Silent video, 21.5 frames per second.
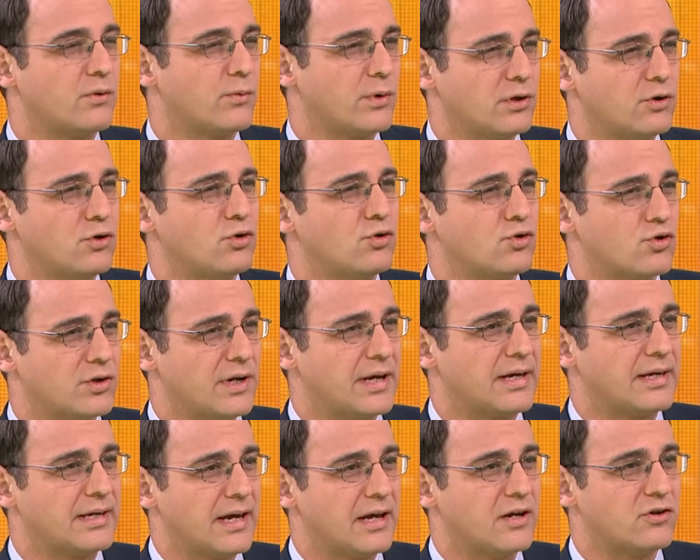whether you should
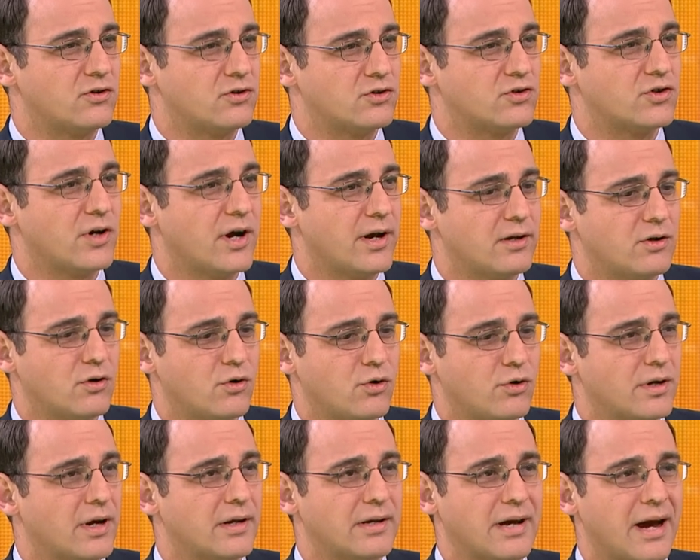engage in China
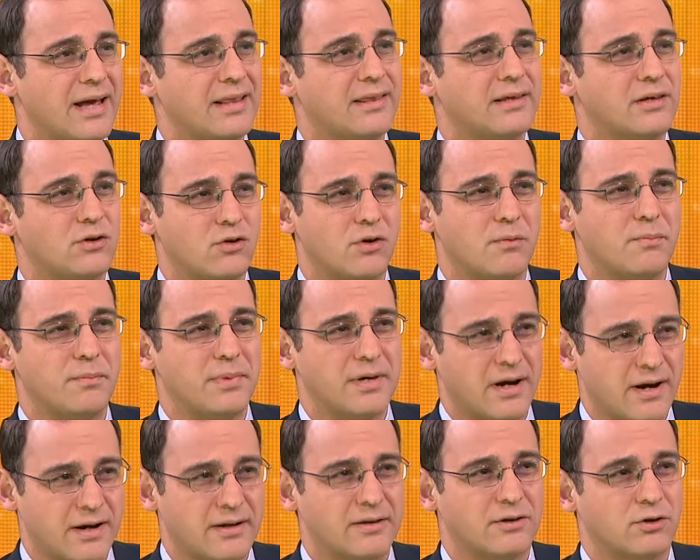or not. I think you're
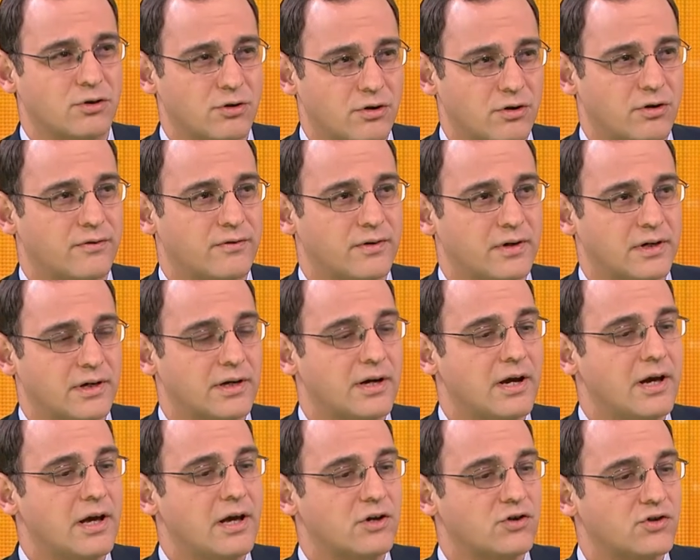behind the curve here.
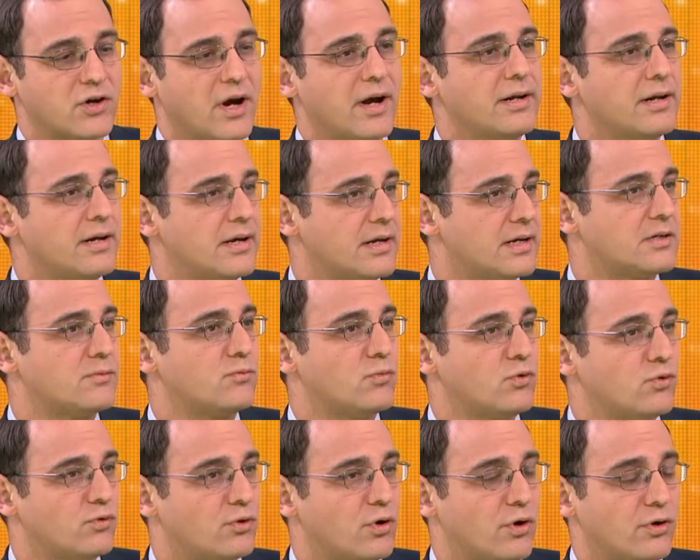China has
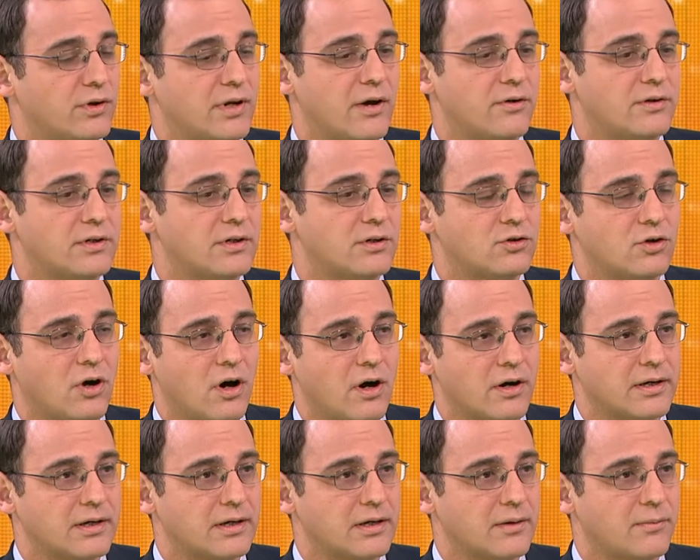moved on. Now they're
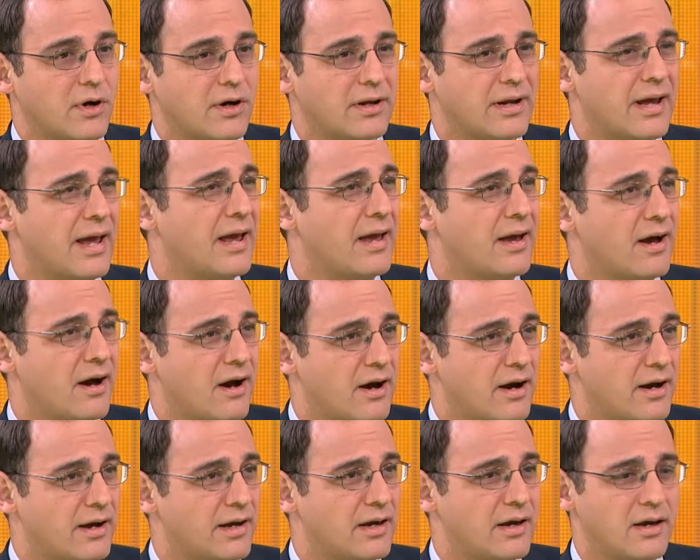talking about
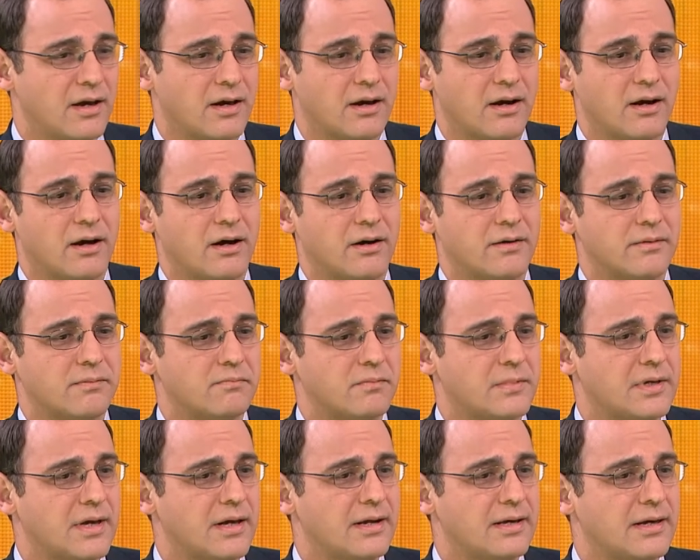AI, uh,
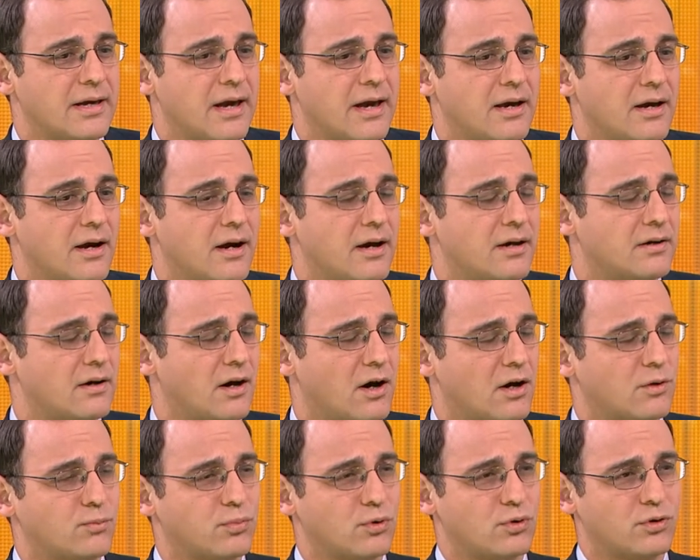getting AI
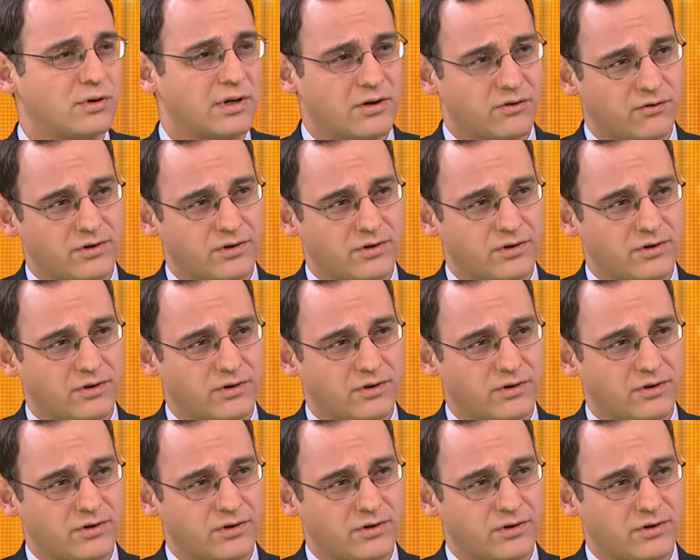output and